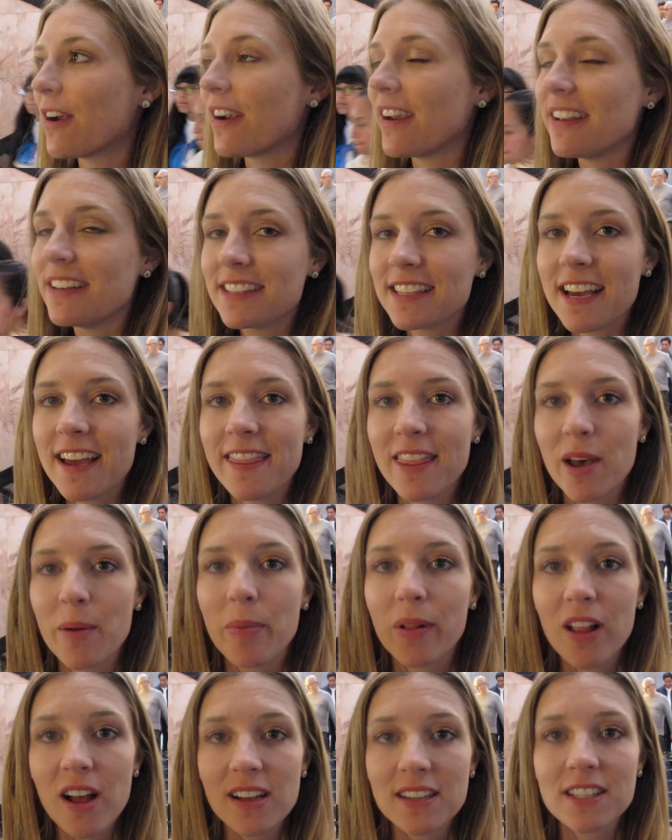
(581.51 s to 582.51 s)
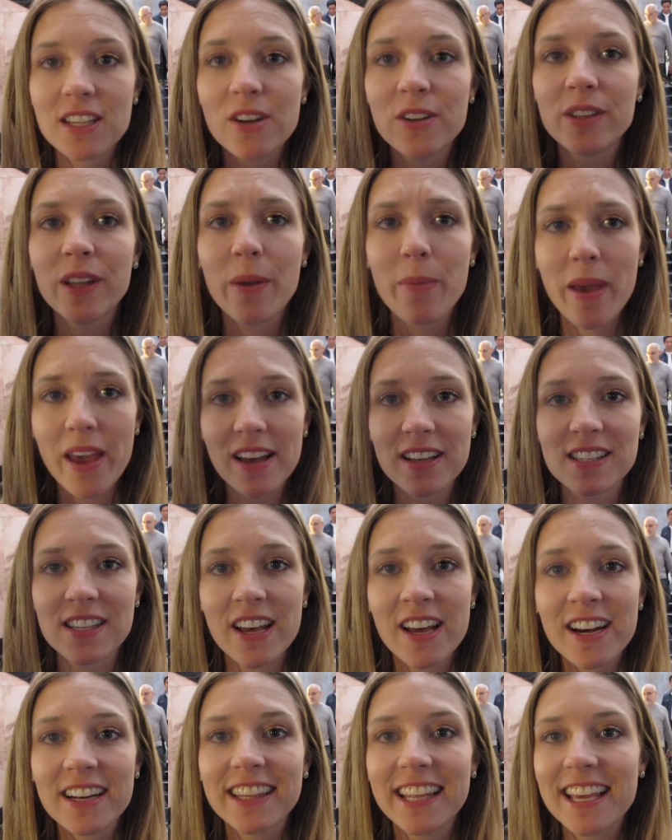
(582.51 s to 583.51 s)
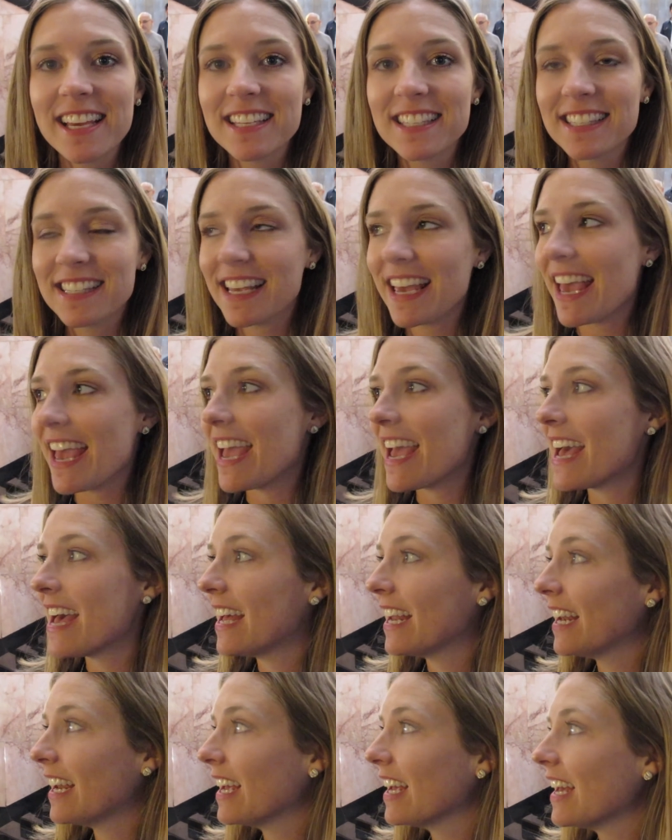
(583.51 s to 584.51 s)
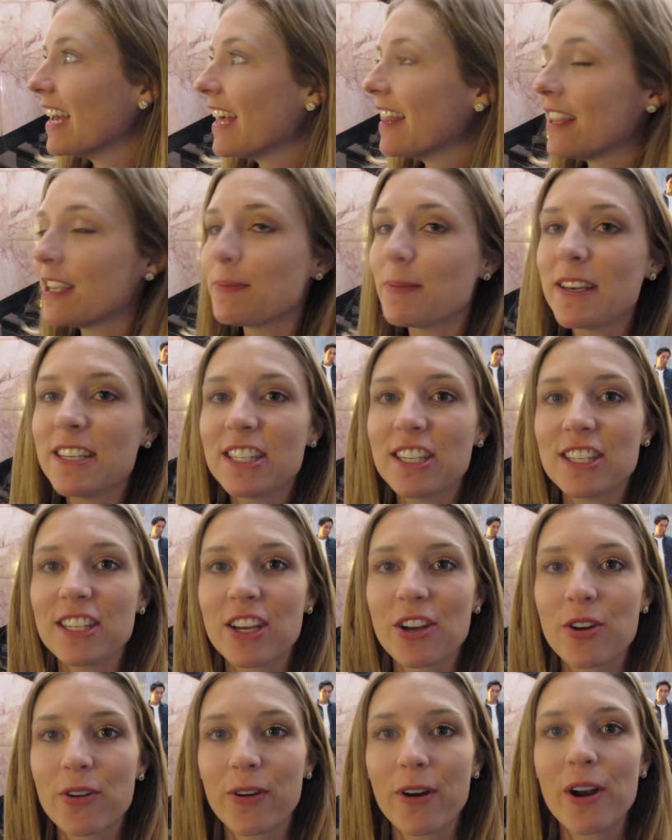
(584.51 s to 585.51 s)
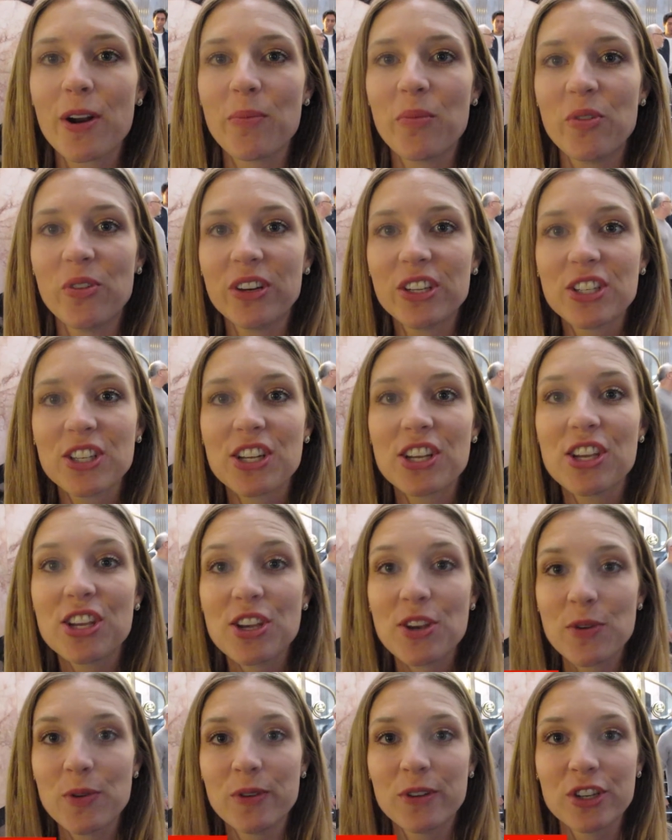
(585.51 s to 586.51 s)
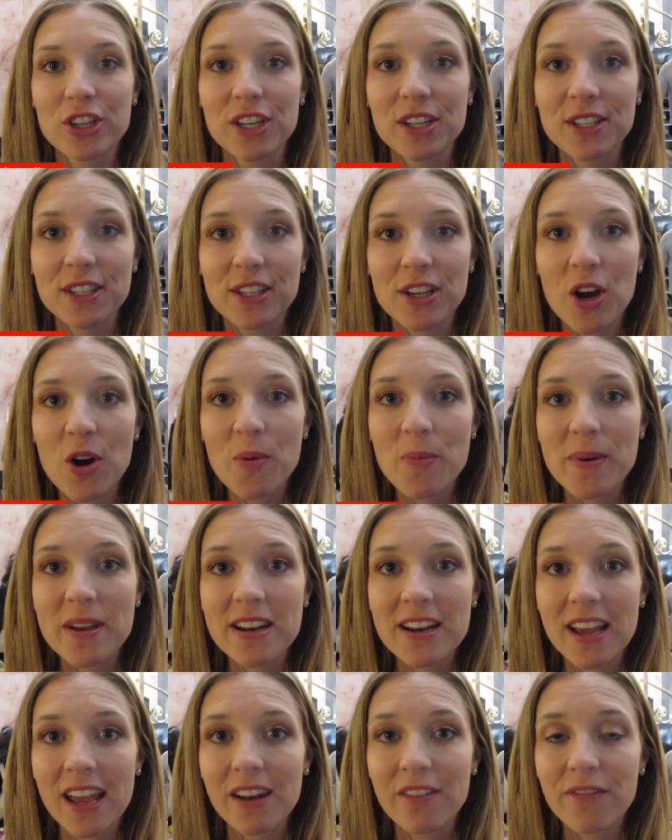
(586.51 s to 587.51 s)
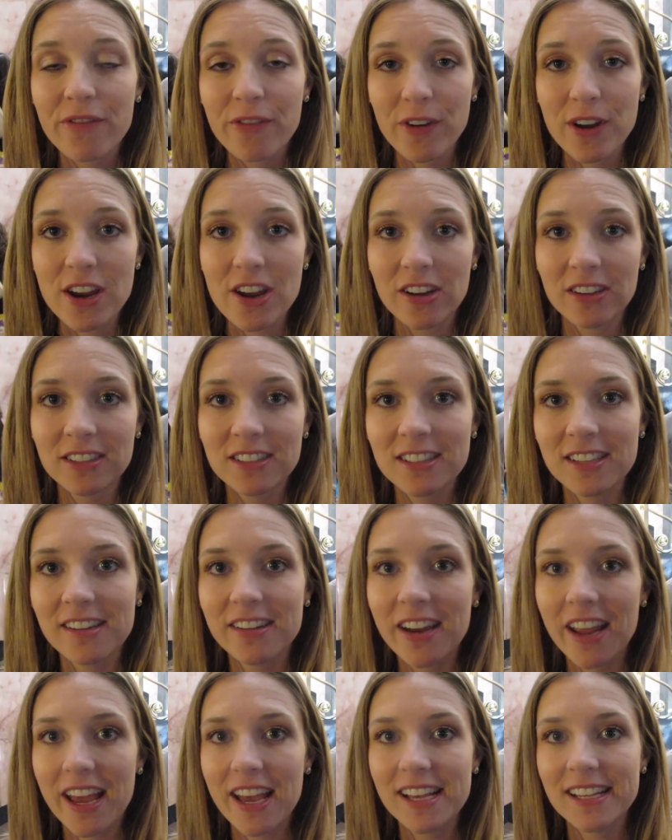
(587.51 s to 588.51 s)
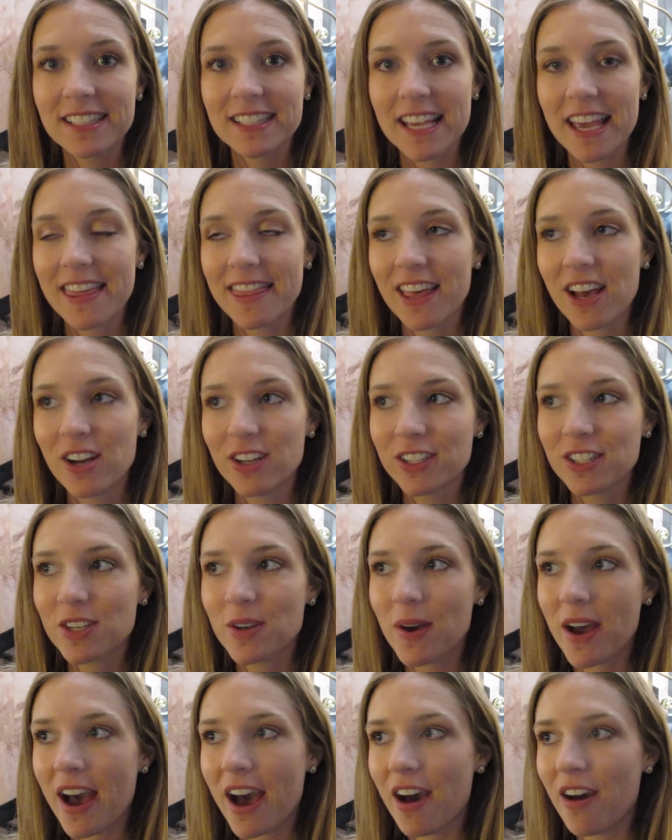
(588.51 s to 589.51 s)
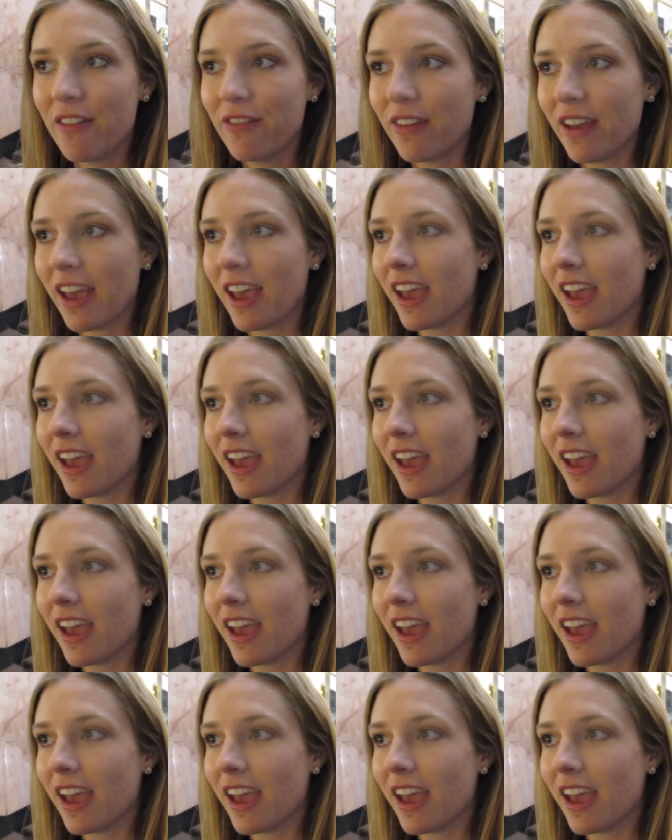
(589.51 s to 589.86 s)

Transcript: Inside the Palacio de Bellas Artes, and this place is incredible. It's huge. It's open and free on Sundays, and they also have